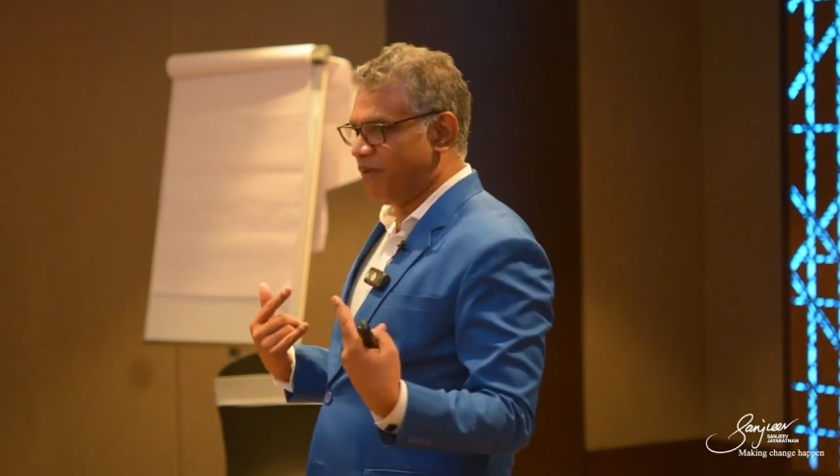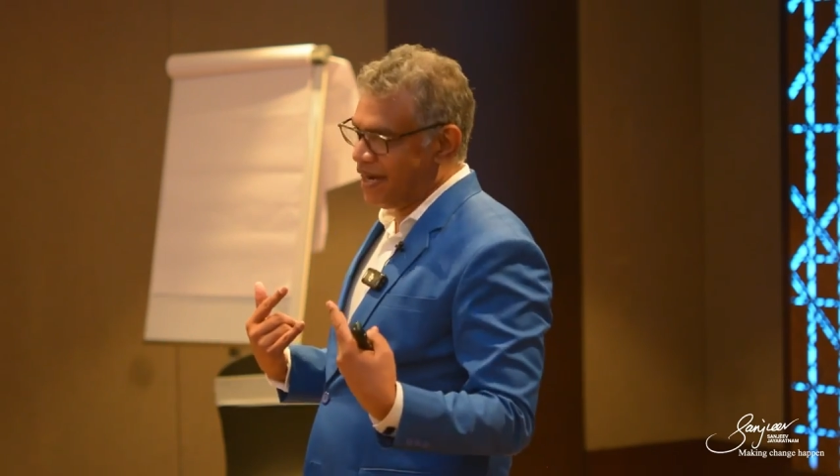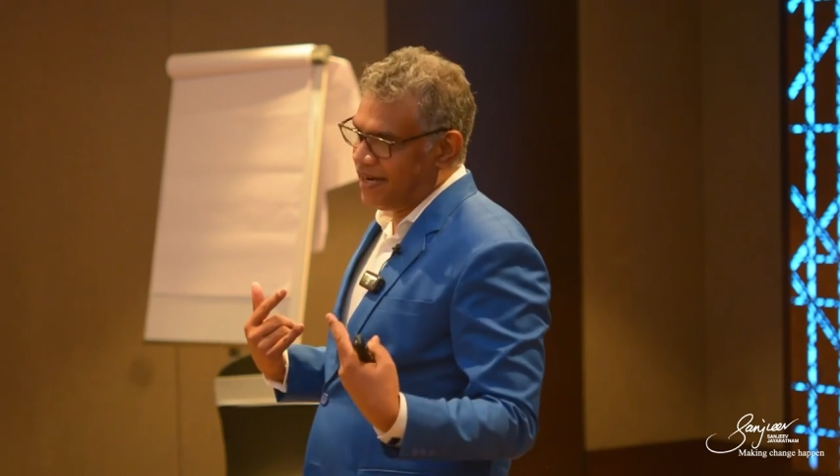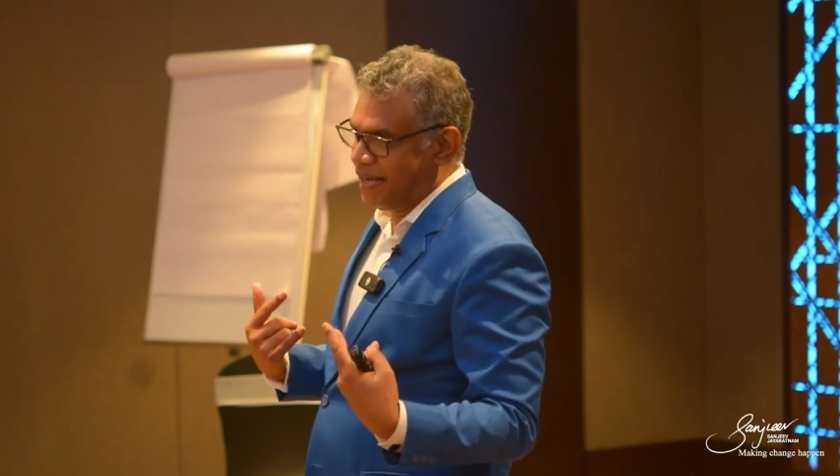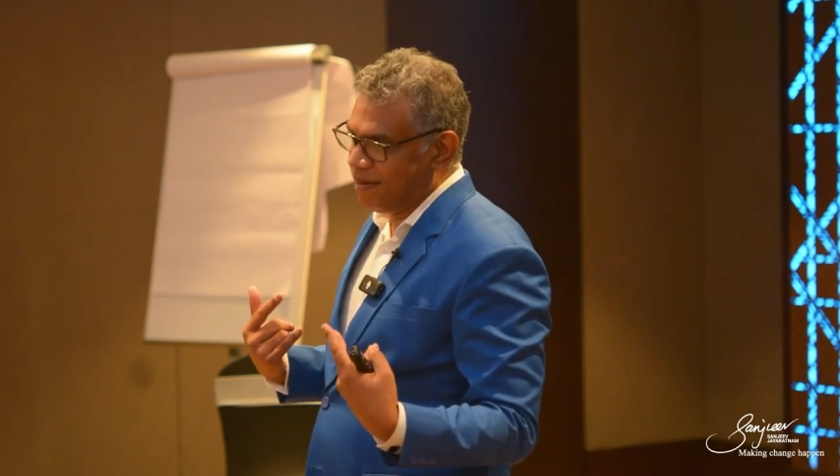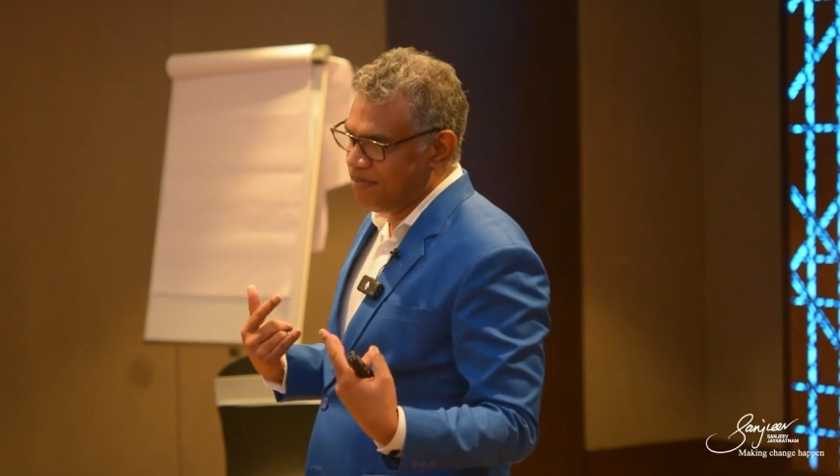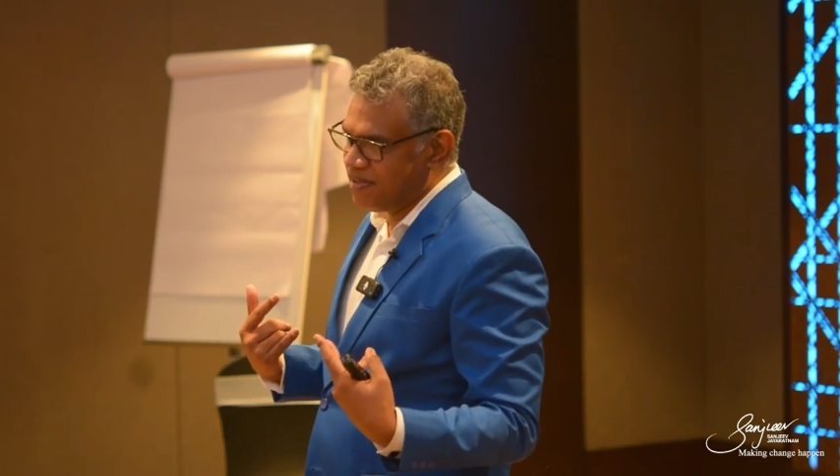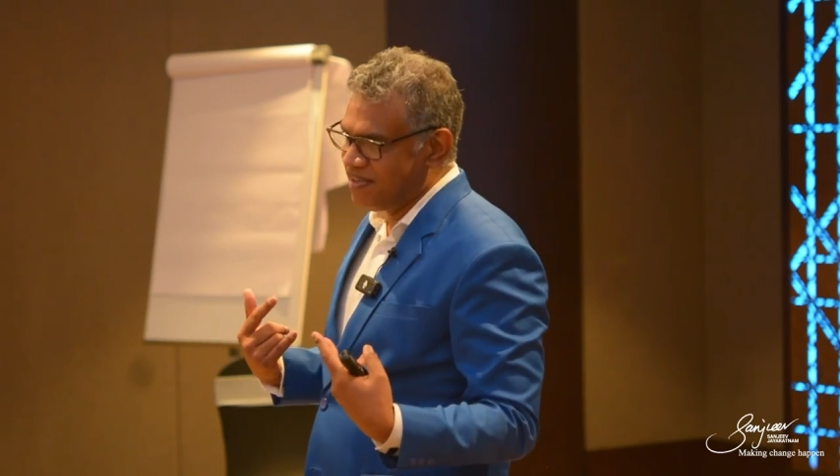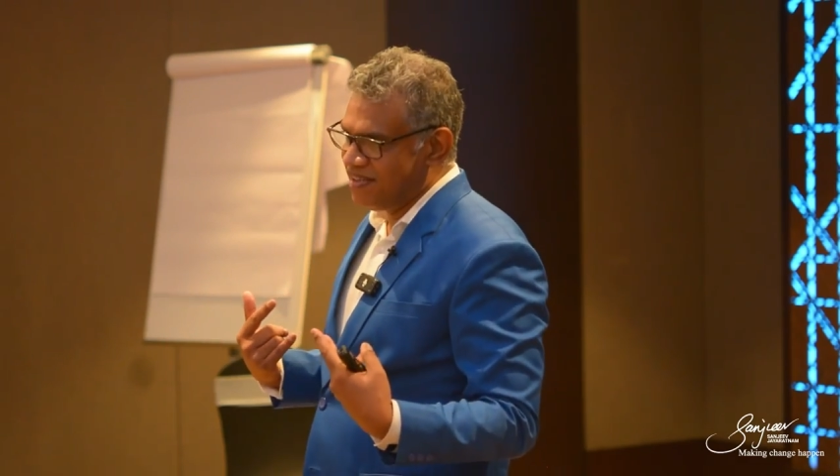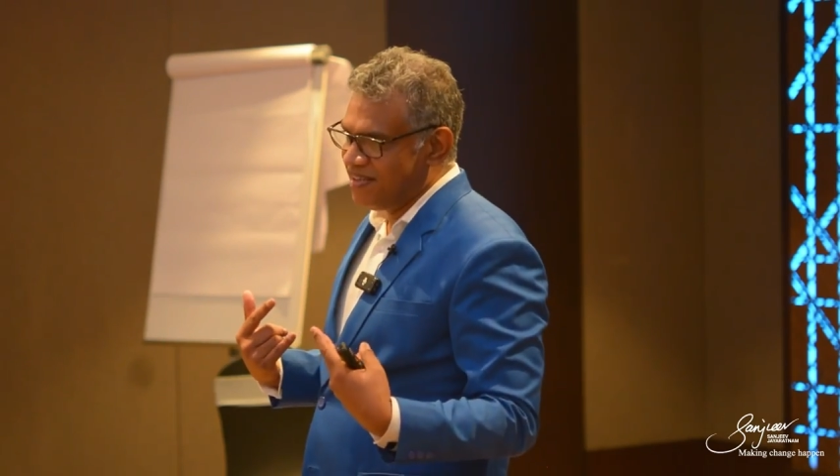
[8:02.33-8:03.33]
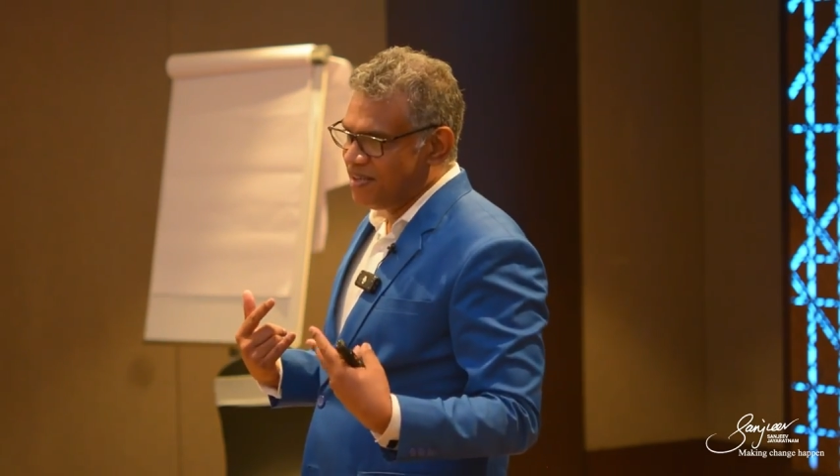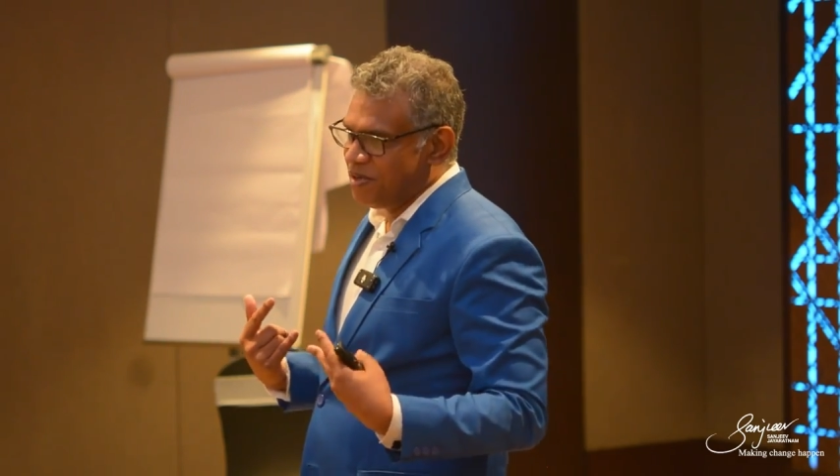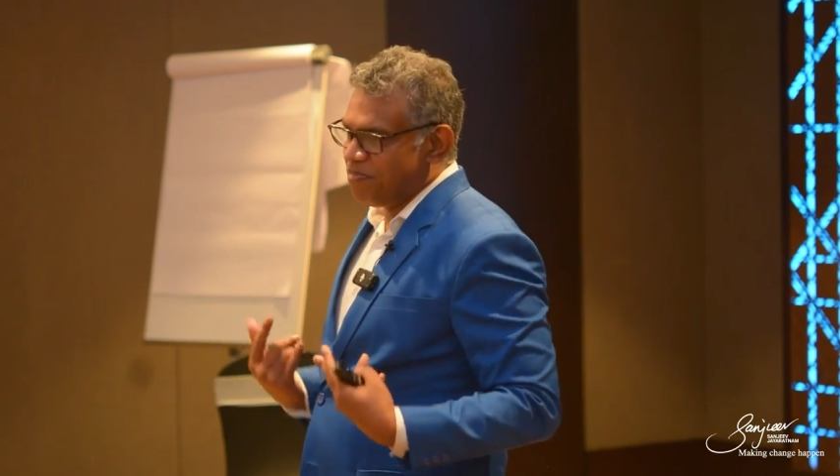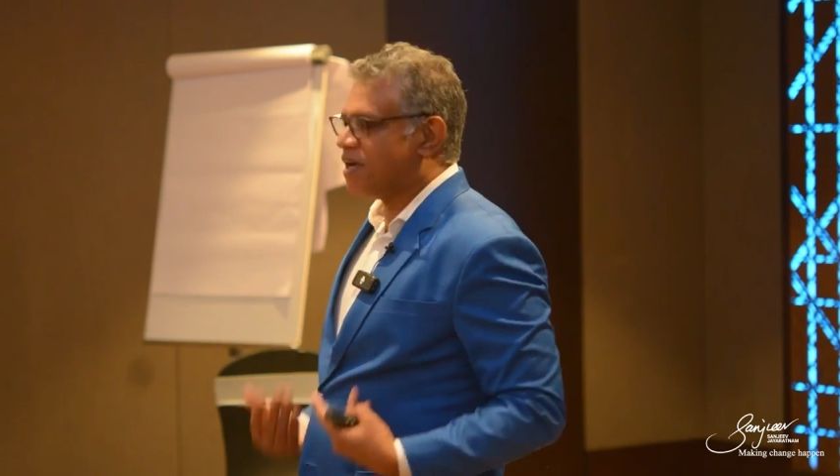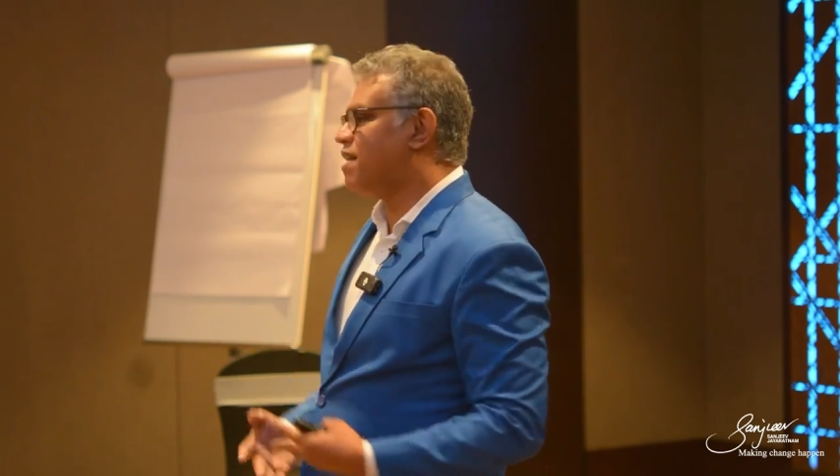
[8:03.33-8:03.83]
know my name,
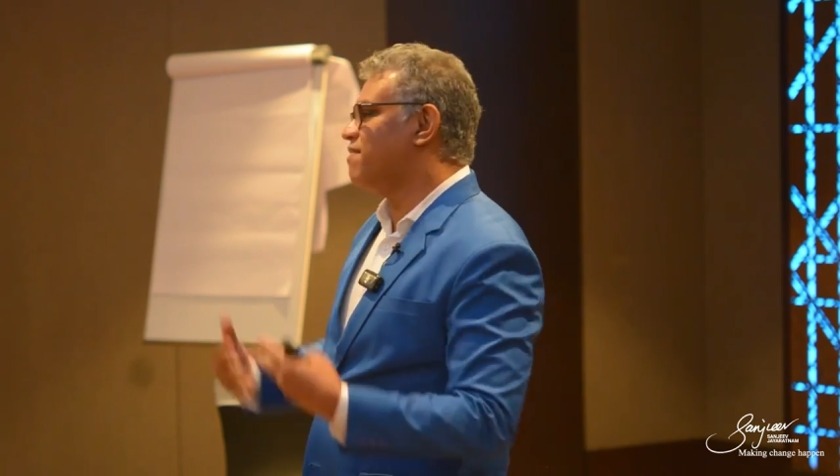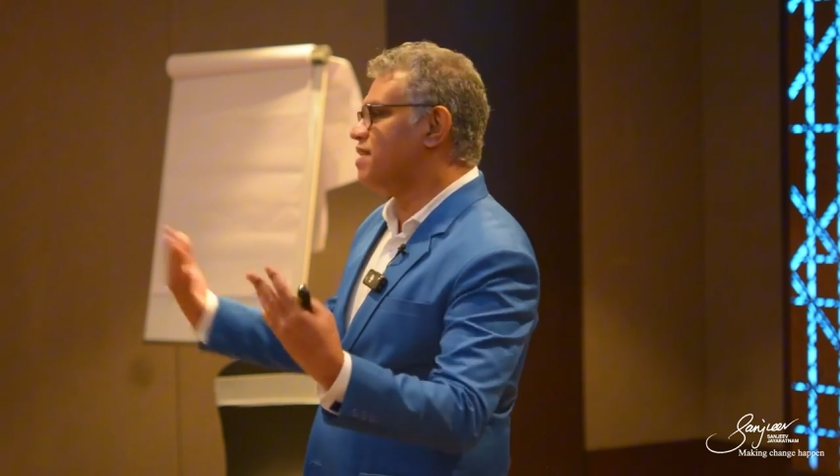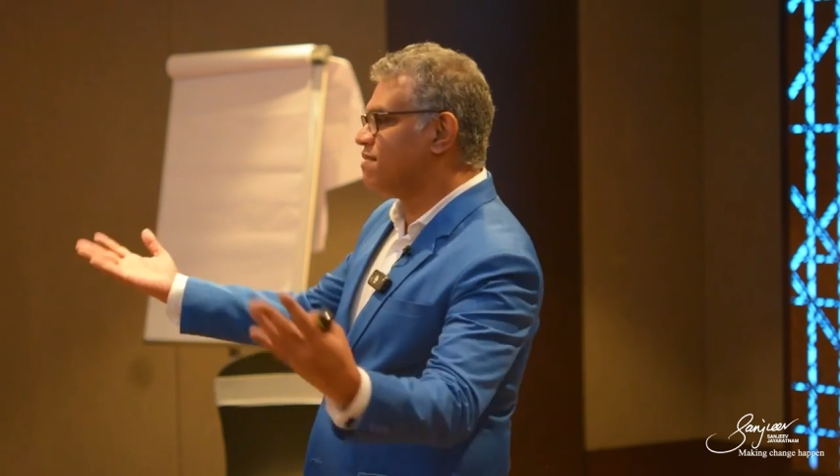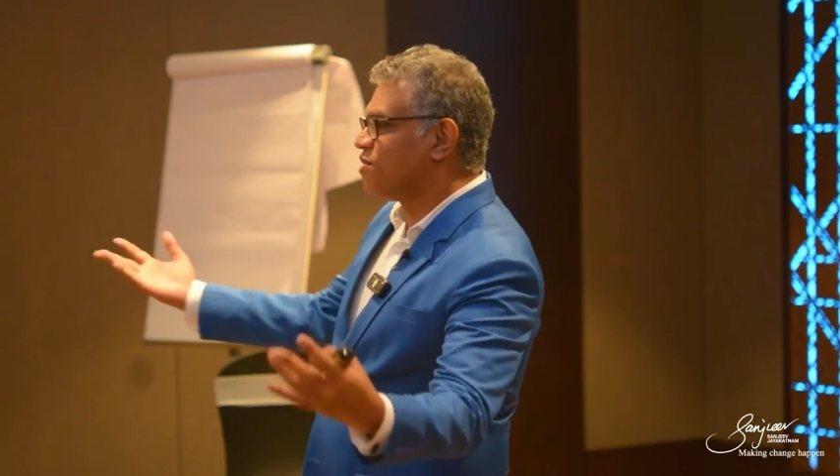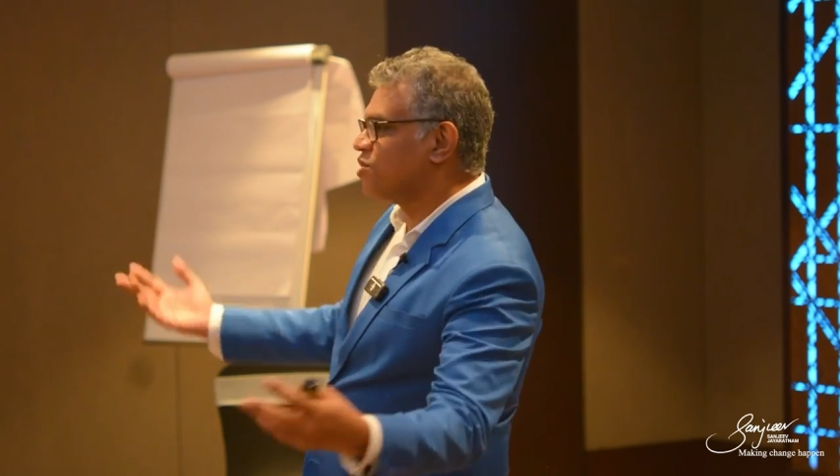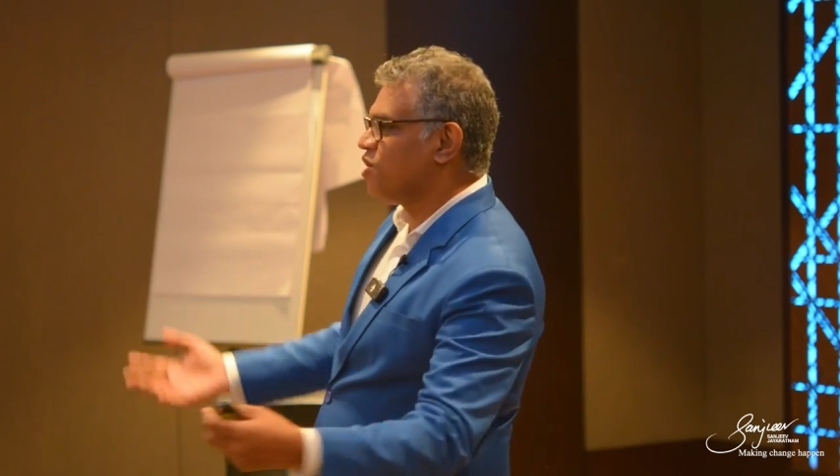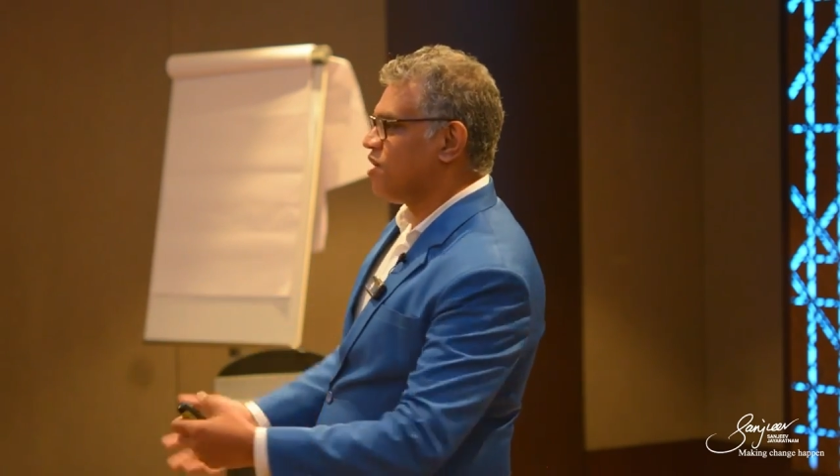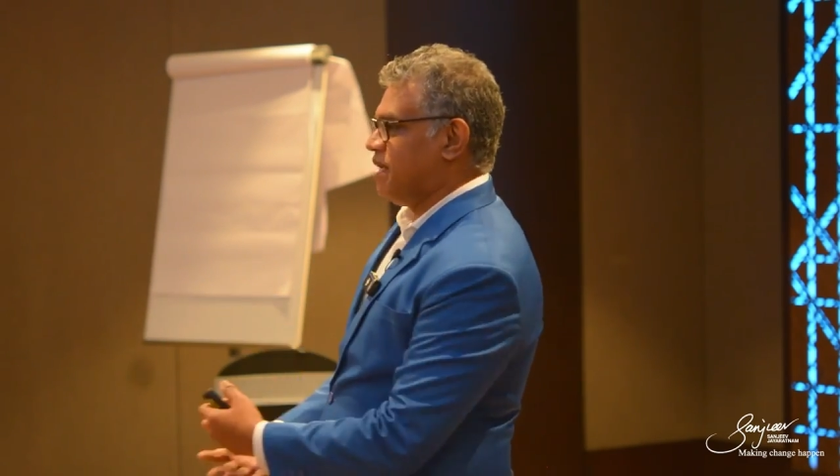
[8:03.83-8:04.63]
but I will never know